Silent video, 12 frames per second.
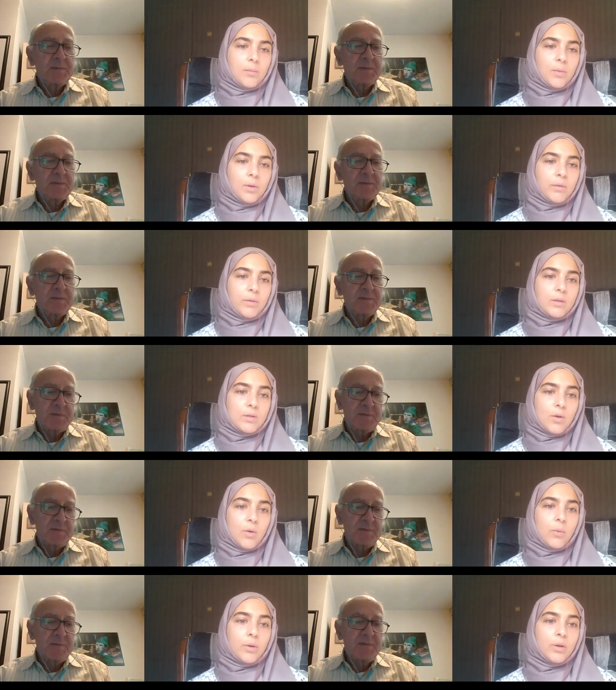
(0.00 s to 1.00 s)
Speaker 1: Beautiful.
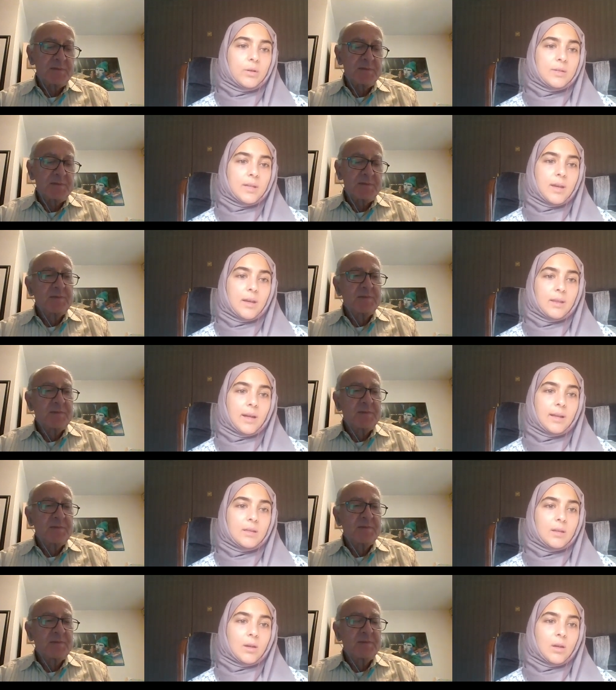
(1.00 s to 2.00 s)
So you're saying that
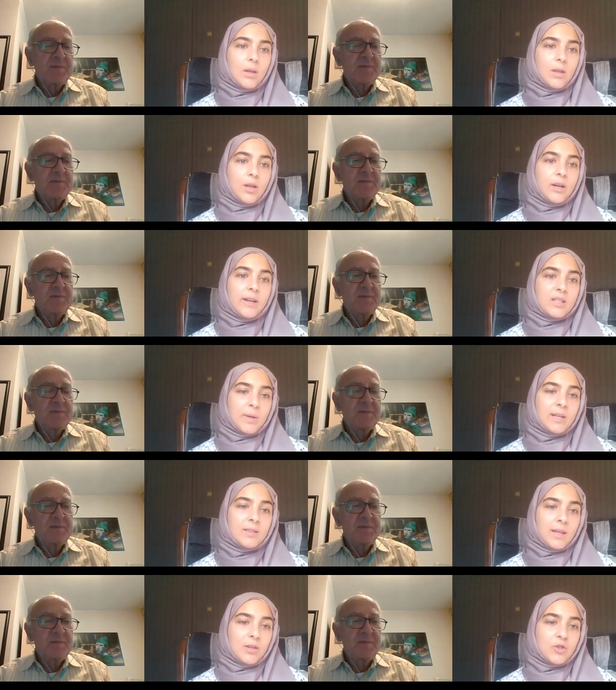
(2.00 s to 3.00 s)
their
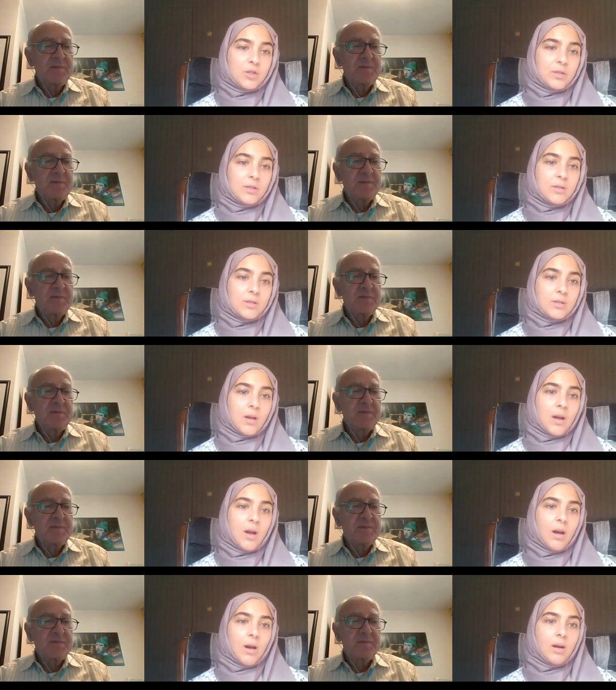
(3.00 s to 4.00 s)
expectations
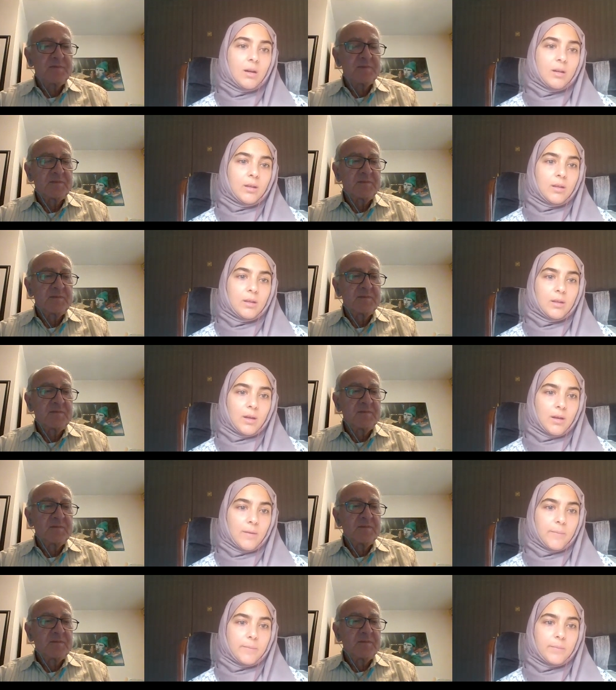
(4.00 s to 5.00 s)
are the